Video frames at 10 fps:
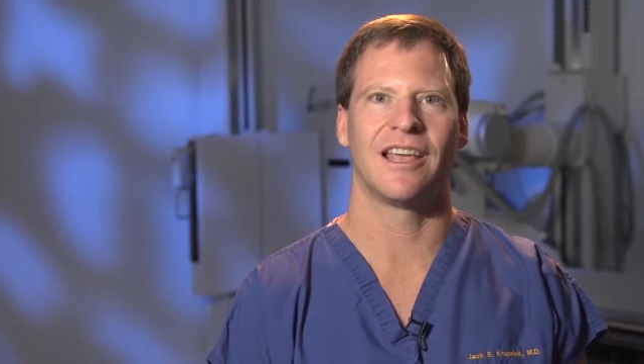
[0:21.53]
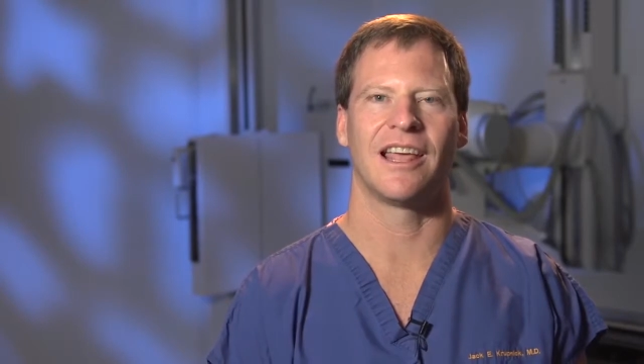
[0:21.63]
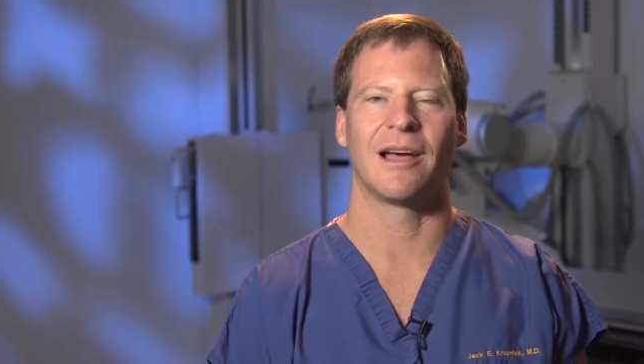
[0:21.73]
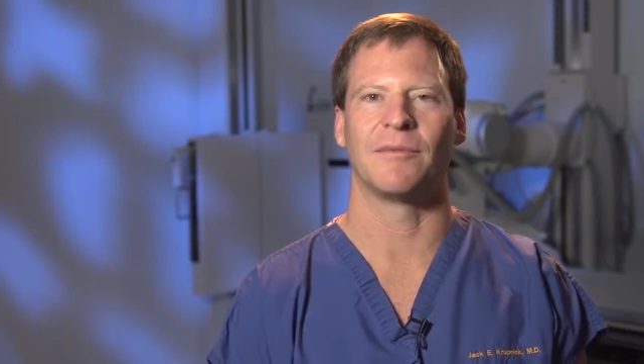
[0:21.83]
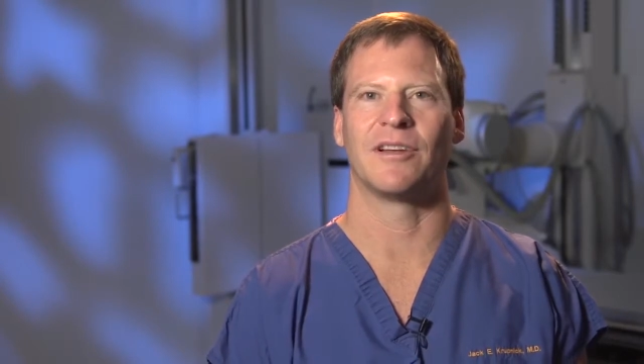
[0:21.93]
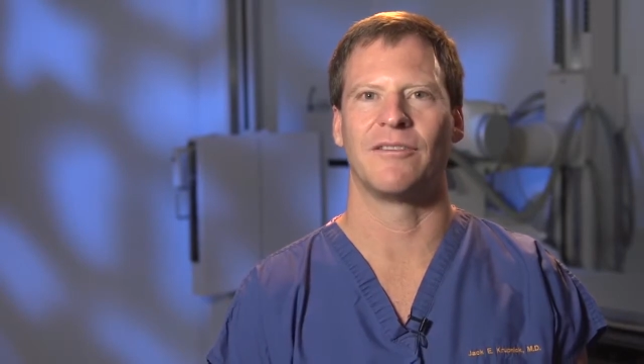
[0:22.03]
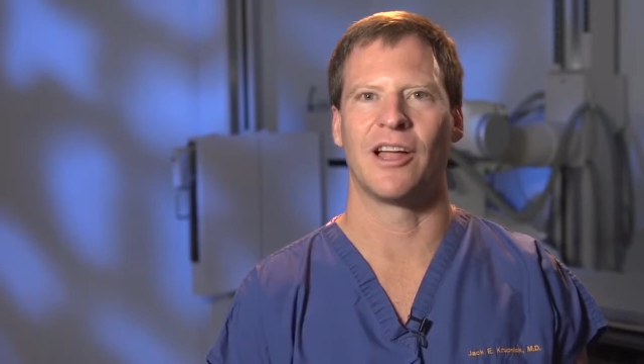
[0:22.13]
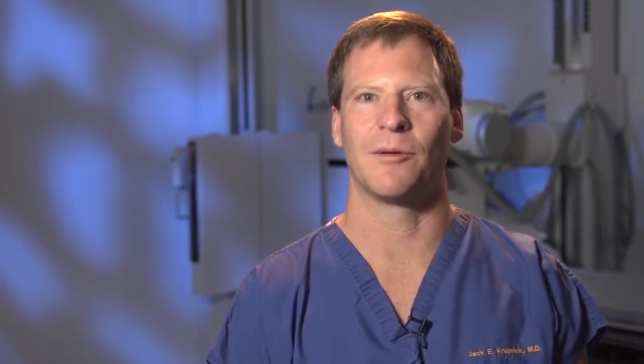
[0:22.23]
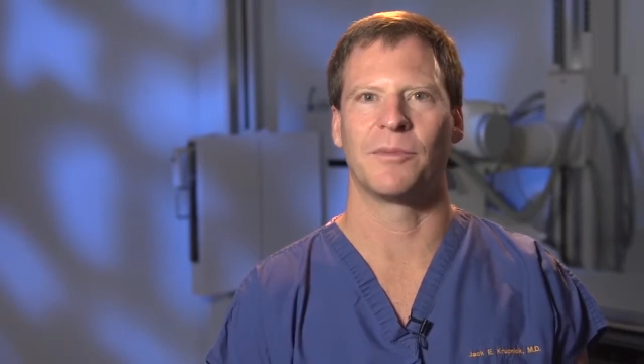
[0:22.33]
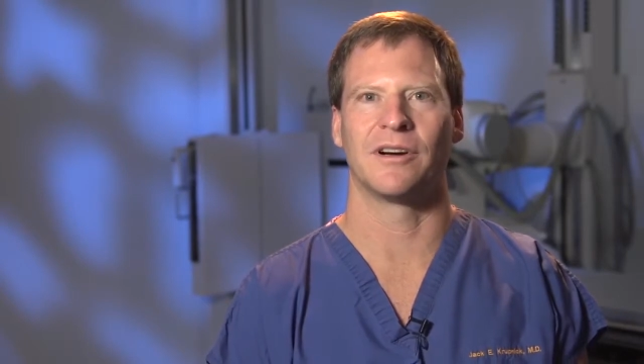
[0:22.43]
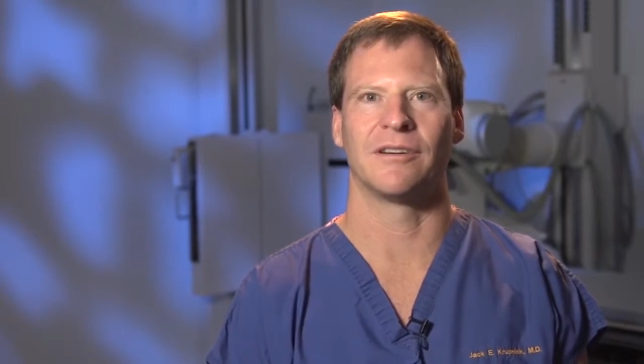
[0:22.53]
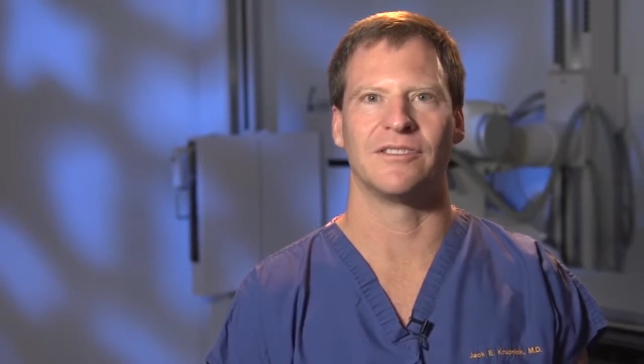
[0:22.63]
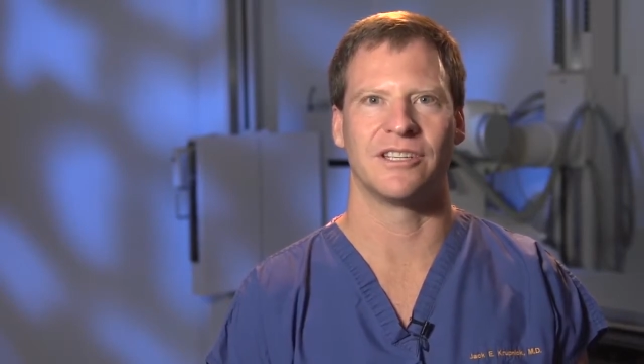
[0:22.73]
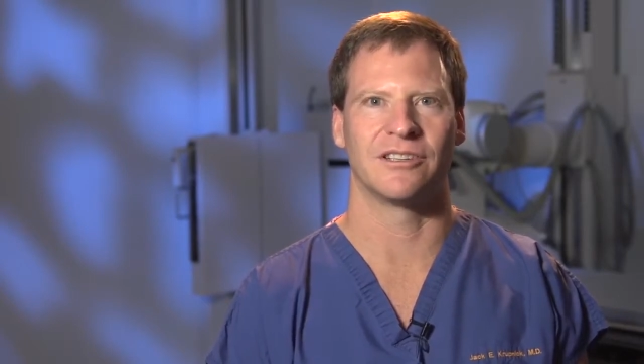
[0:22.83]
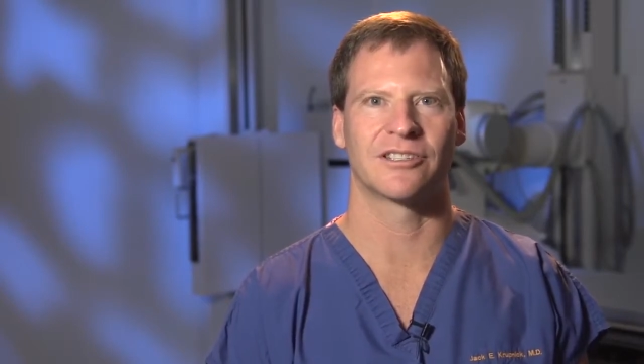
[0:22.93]
and I'm the developer
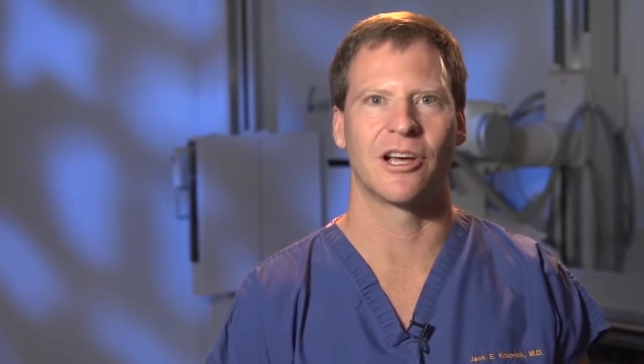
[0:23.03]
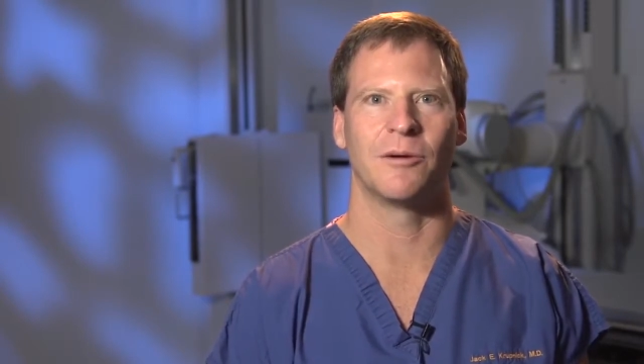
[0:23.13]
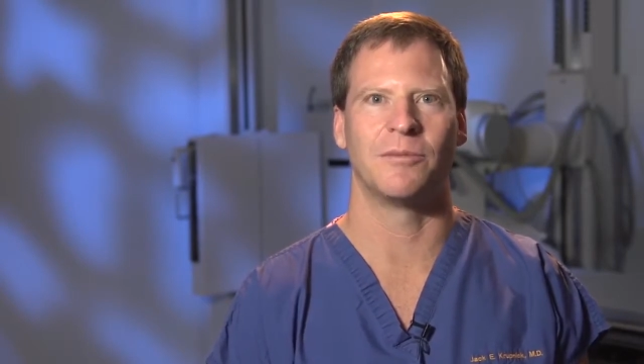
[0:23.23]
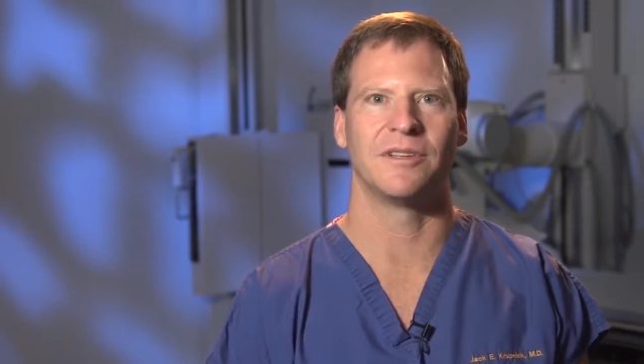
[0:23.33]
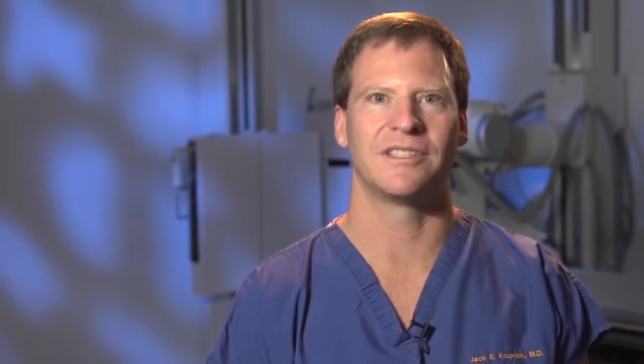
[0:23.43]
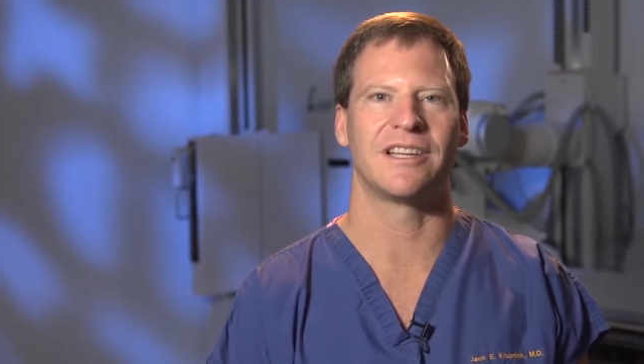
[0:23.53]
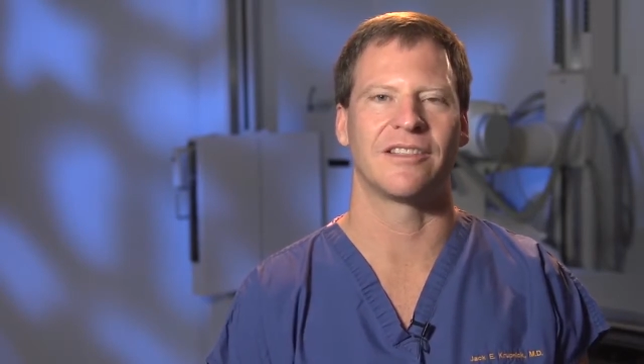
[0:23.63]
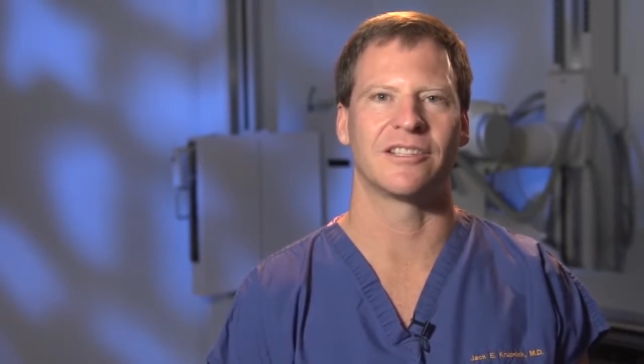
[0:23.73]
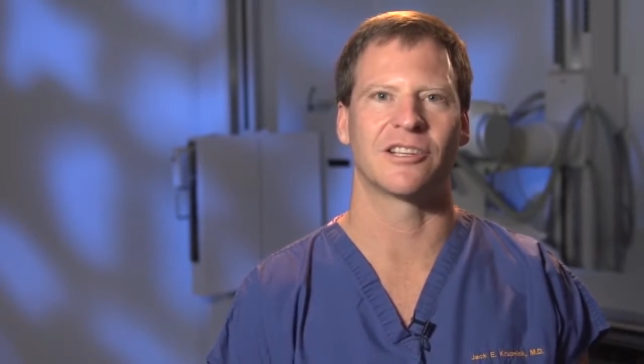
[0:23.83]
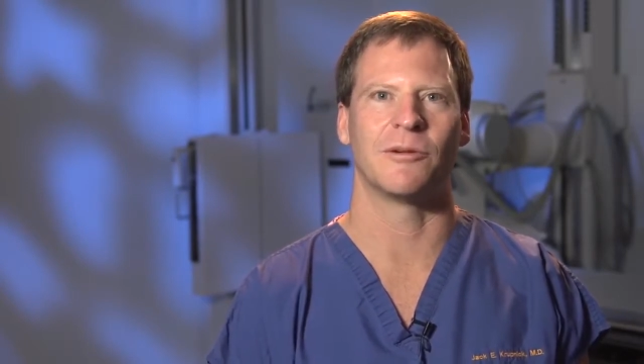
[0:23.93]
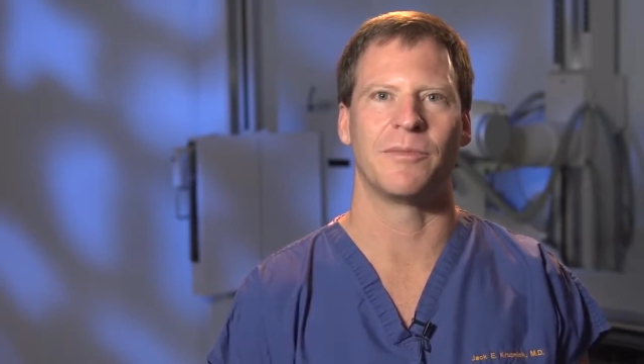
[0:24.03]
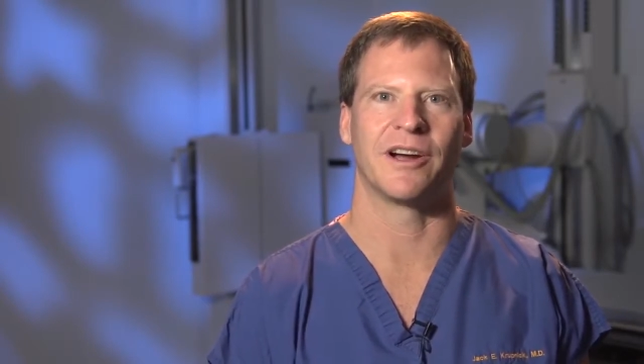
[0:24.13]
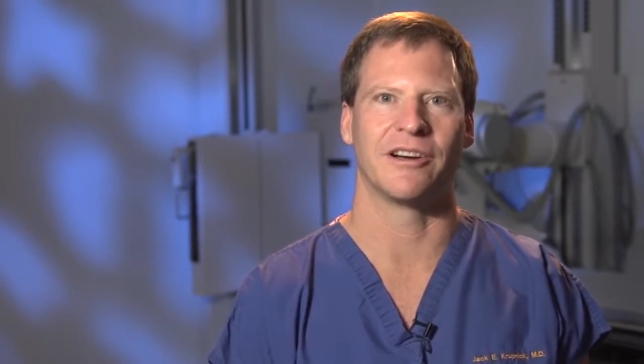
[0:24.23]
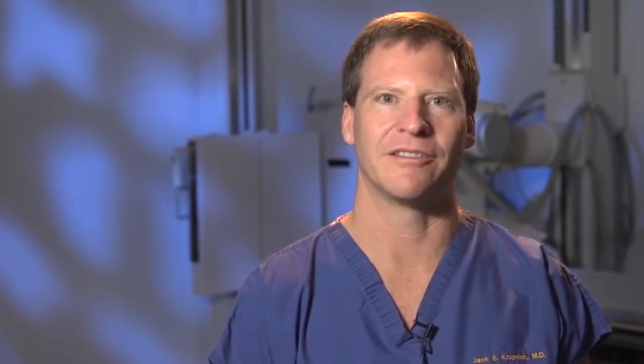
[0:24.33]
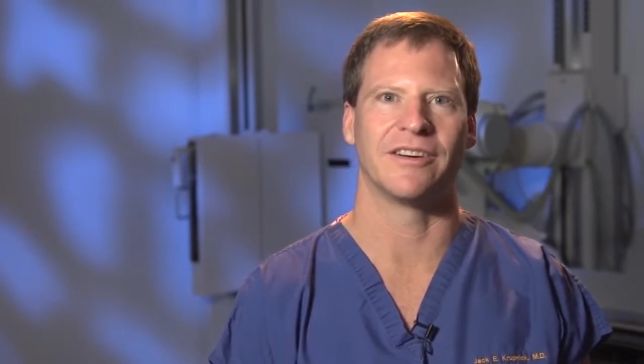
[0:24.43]
of Zeroscope stethoscope
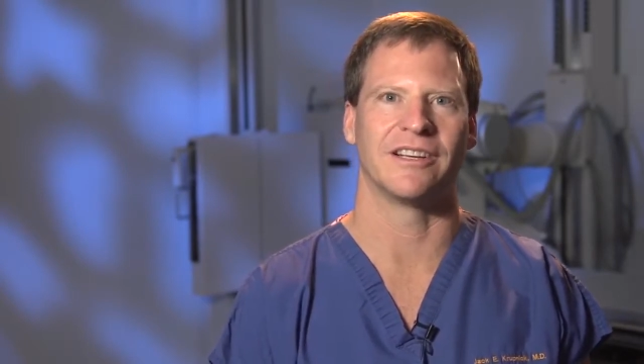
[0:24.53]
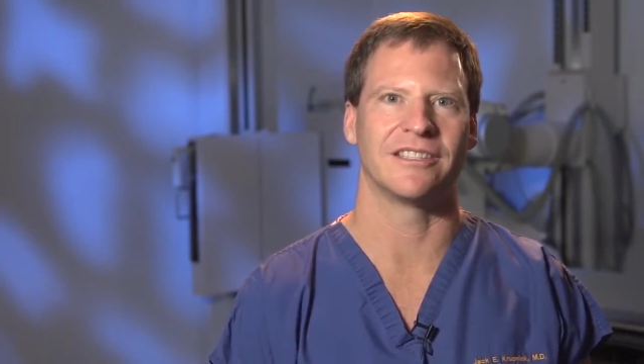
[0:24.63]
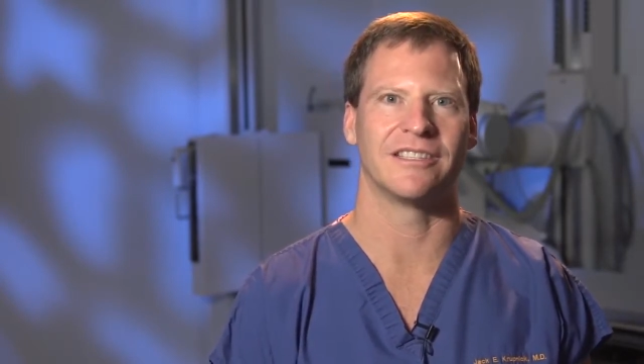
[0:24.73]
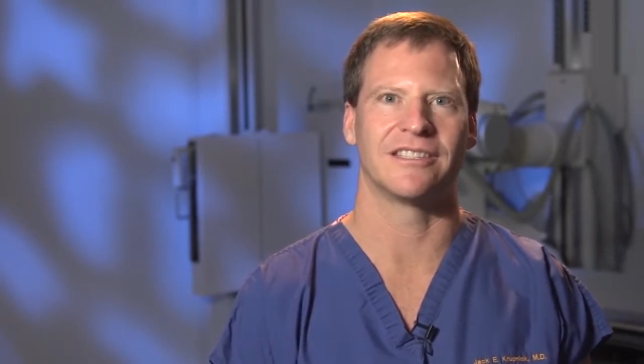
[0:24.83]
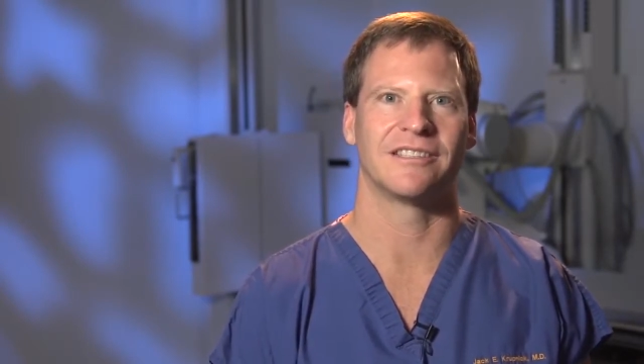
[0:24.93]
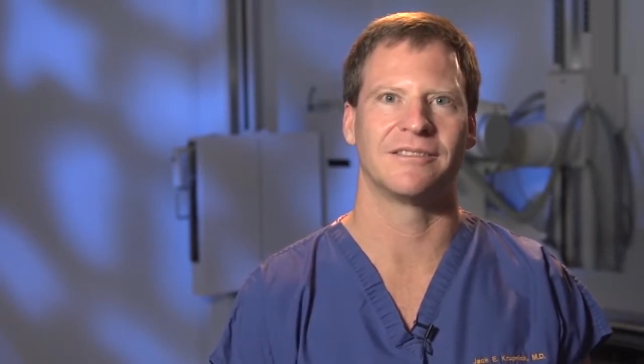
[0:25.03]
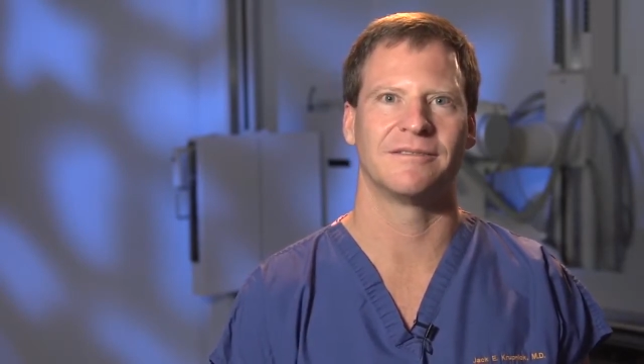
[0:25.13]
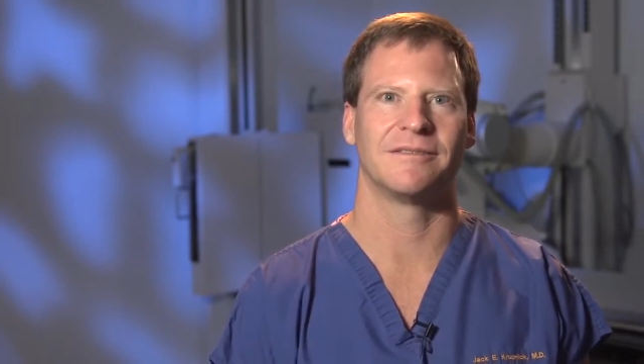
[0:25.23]
barrier devices.